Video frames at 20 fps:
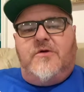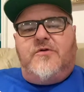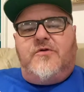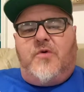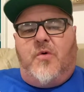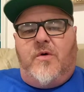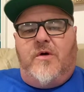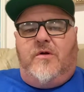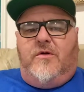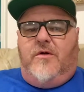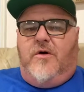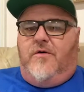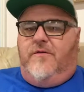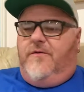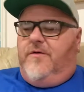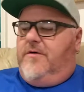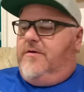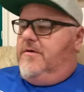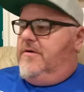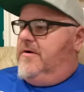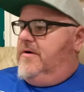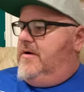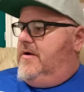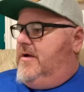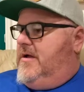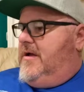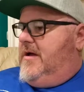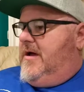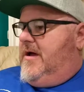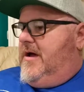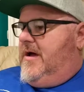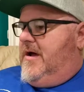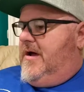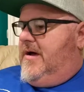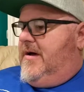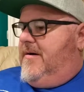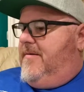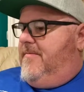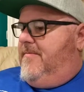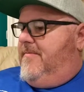Toiled over.
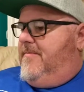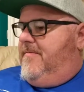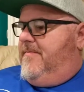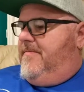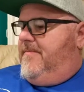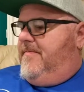Um,